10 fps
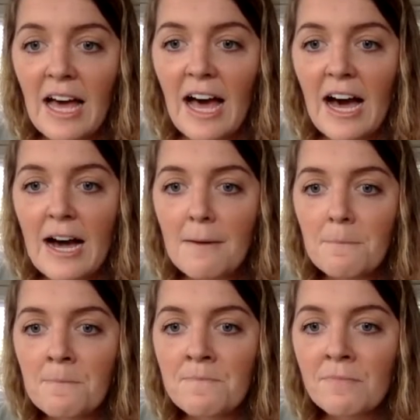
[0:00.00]
I
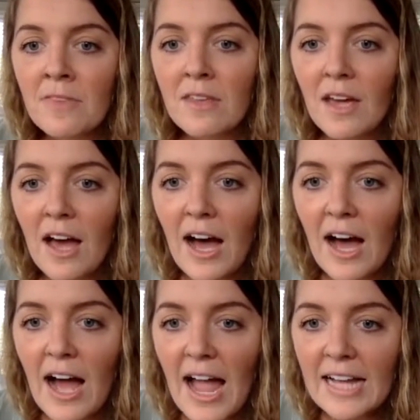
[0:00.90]

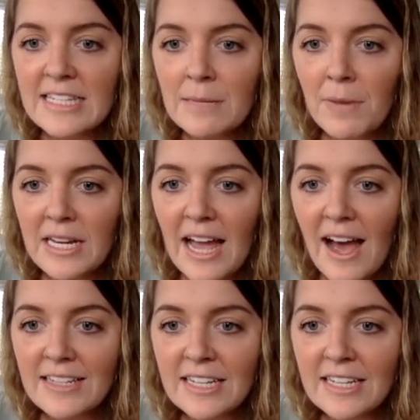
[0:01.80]
had somebody ask,